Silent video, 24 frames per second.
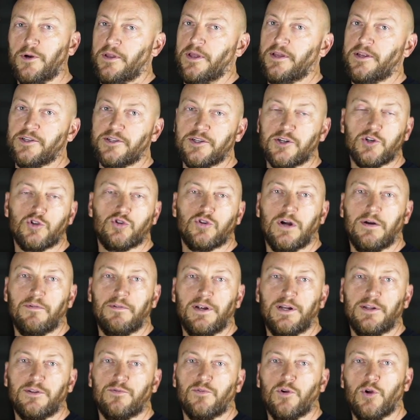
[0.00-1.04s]
Then you start driving
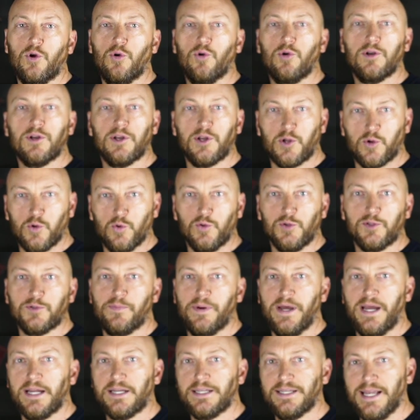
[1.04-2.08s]
down the road and it cools
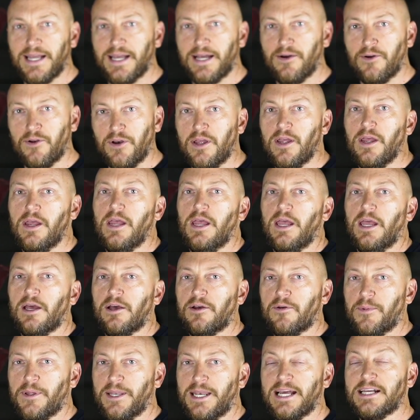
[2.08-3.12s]
back down.
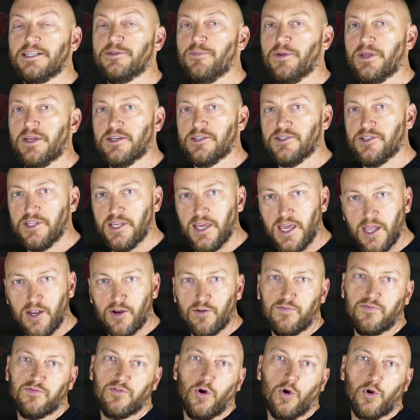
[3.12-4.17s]
And that's because of the
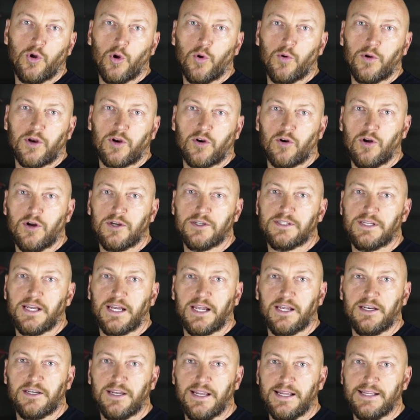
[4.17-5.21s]
airflow going across that
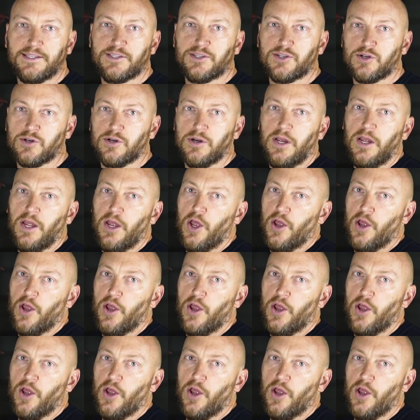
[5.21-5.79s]
condenser.